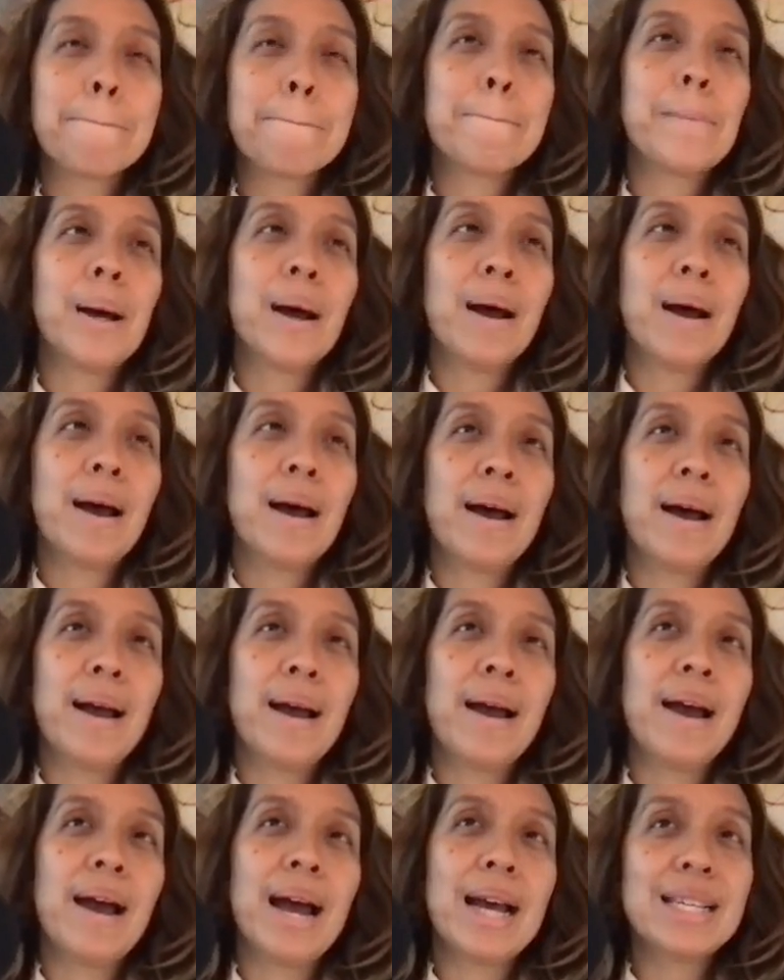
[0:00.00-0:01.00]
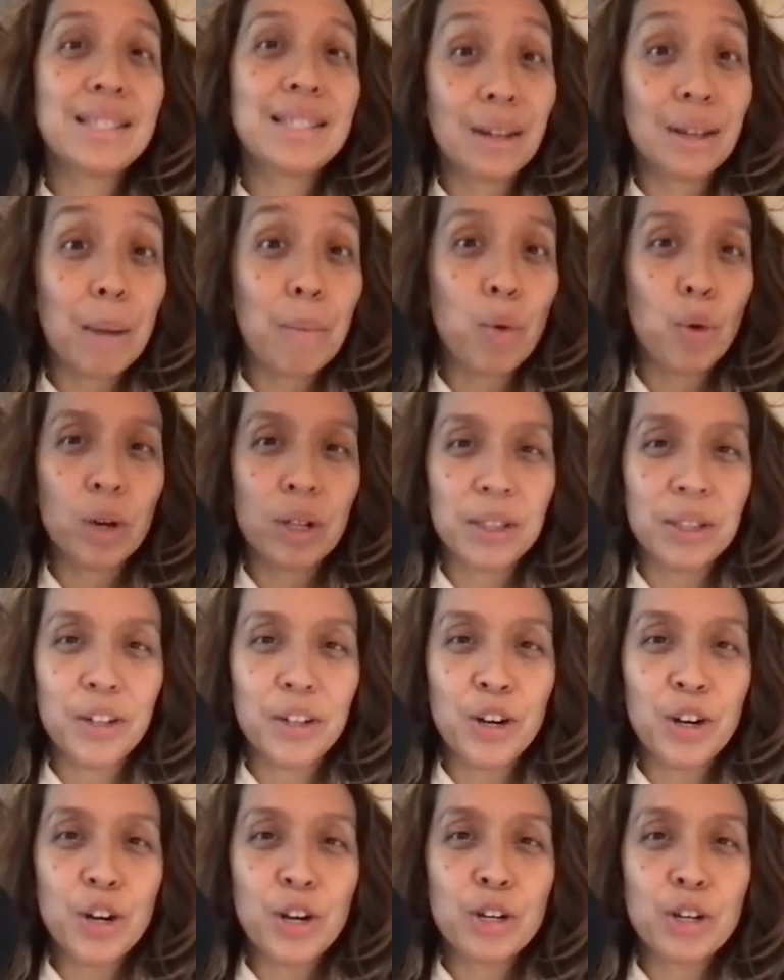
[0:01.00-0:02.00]
But I still got more to
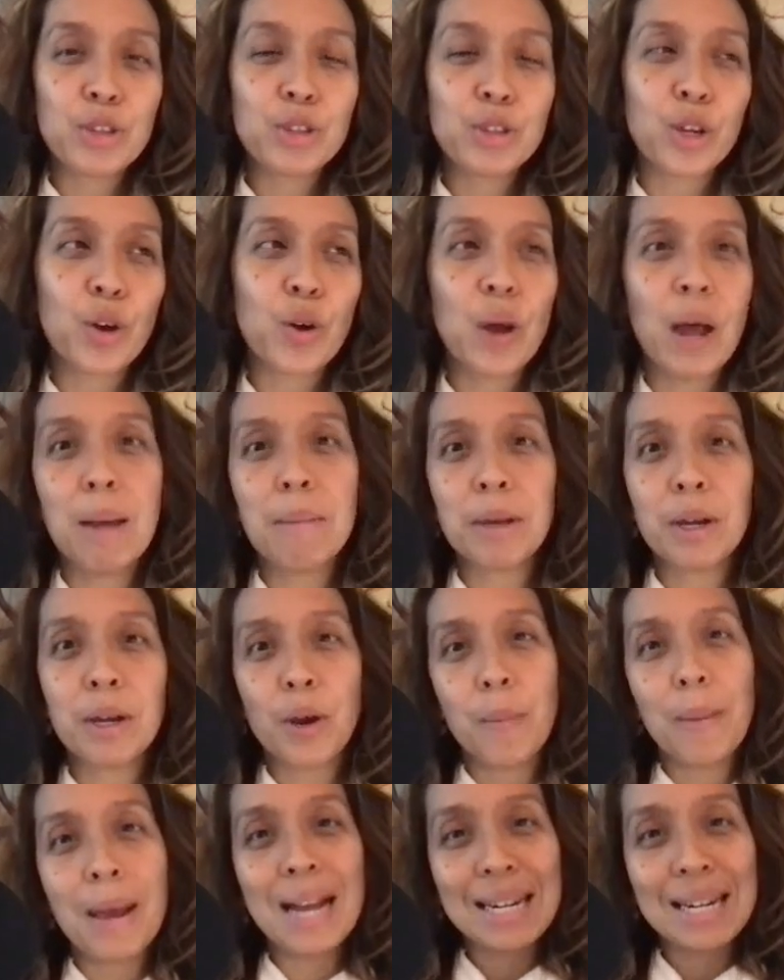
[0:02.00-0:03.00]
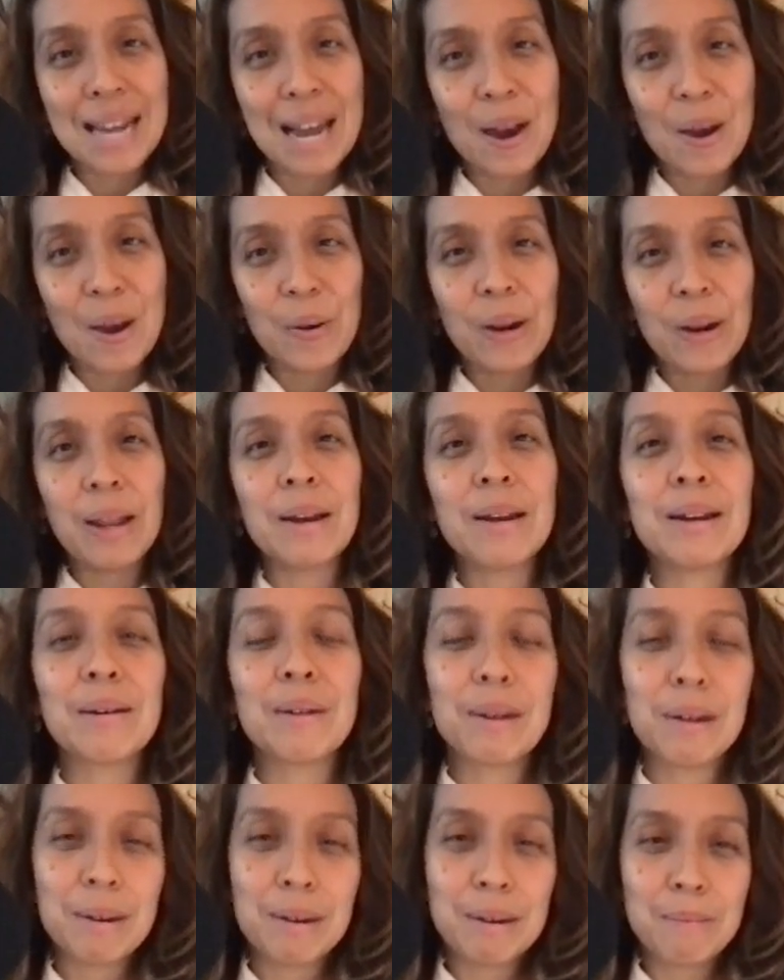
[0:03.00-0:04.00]
learn, so I'm gonna go back down and
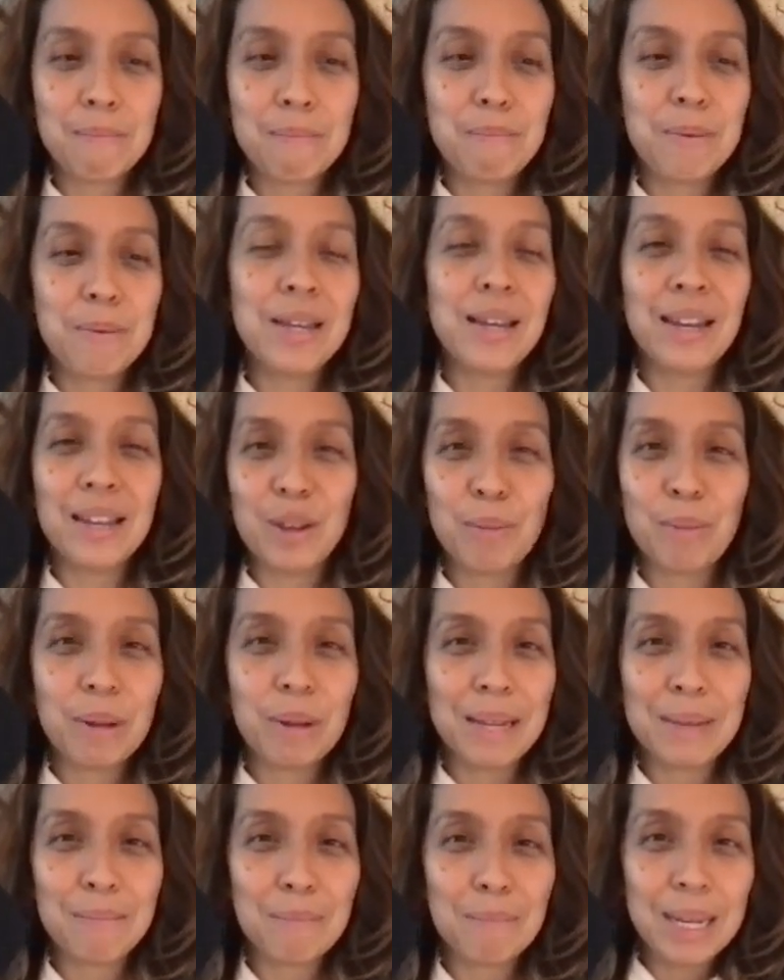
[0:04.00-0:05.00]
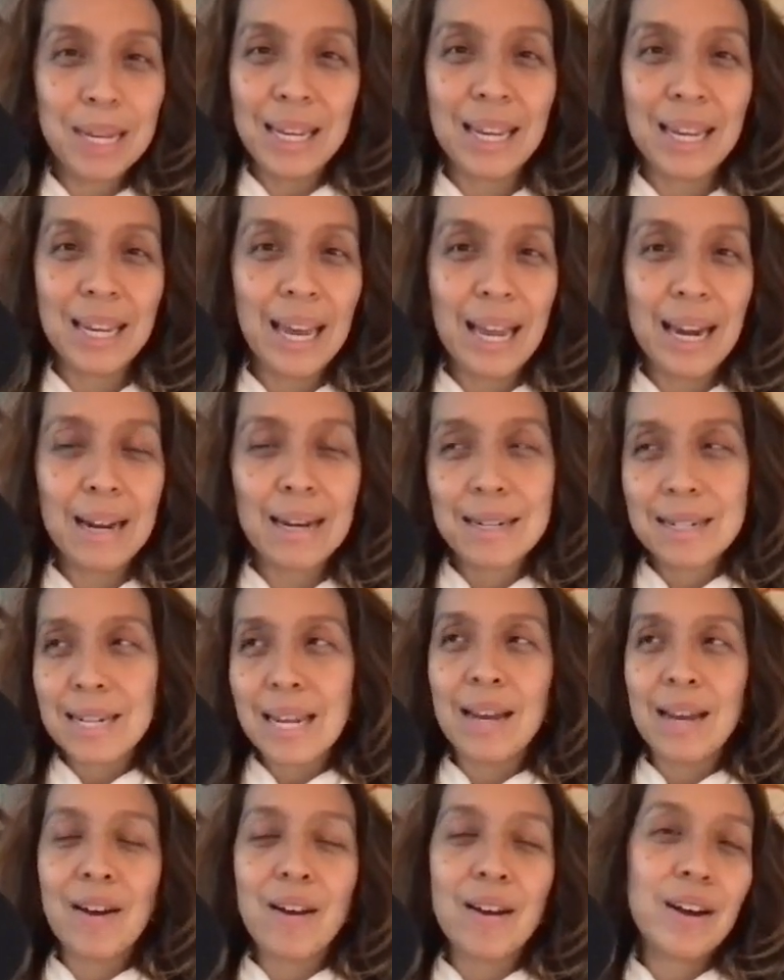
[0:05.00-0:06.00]
be a human being again and
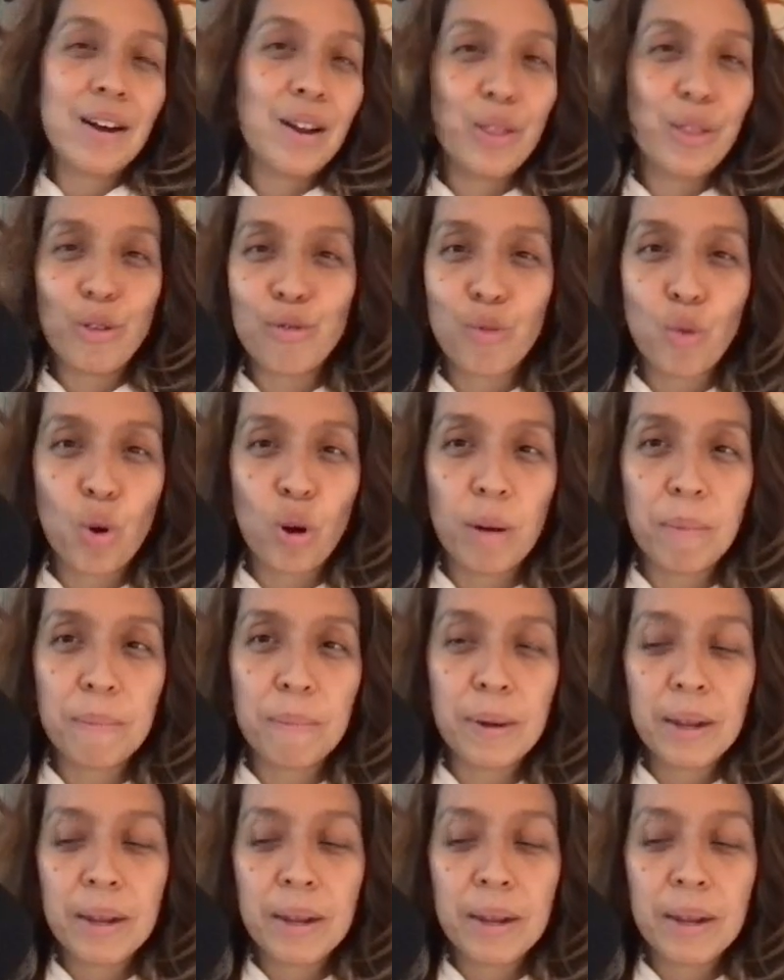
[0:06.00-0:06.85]
take on another form.